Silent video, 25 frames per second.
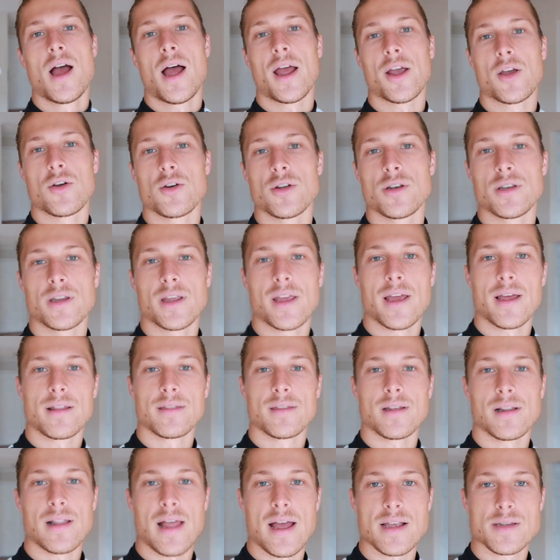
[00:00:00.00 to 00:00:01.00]
I couldn't
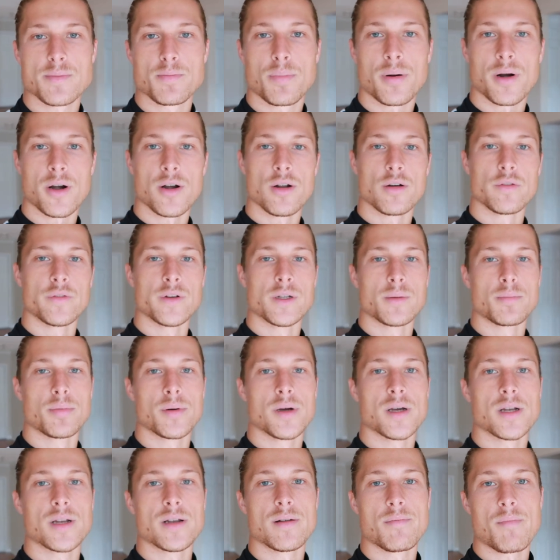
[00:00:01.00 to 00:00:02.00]
get the last part of it,
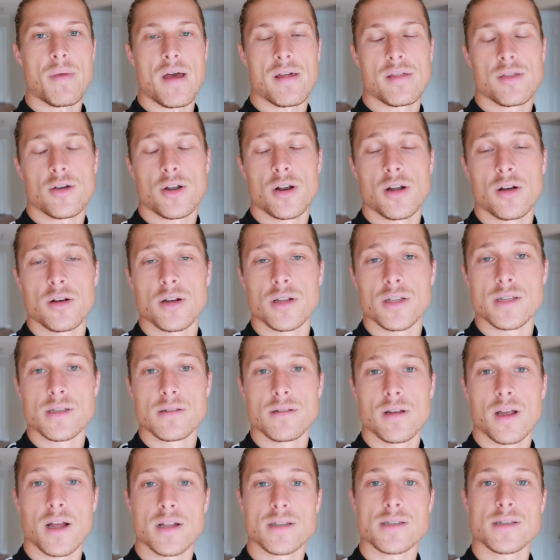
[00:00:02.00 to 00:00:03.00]
but I thought I
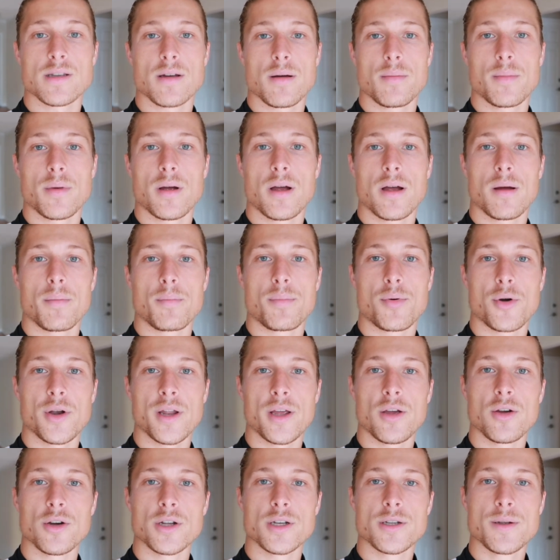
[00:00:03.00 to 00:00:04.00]
got, some um,
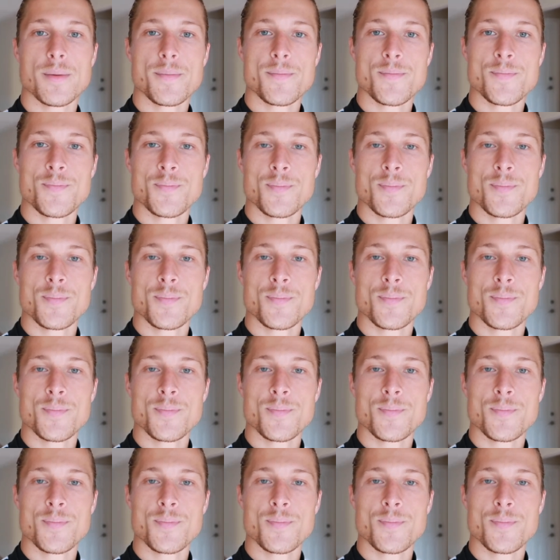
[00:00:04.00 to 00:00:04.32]
pretty good